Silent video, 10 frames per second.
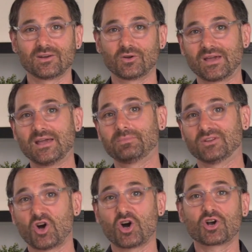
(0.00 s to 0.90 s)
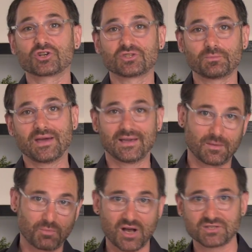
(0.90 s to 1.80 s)
Okay, it belongs to Mike,
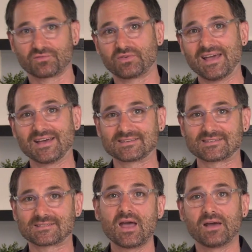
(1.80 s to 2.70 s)
apostrophe S.